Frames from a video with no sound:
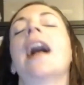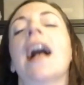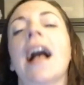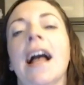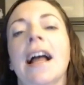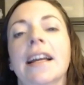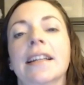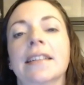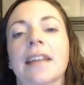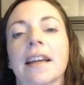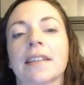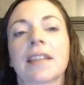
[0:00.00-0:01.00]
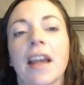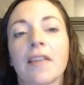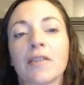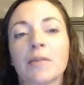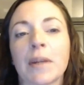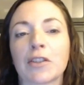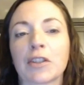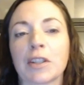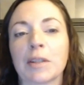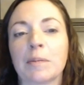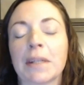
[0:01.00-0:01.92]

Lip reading: And as Kevin mentioned,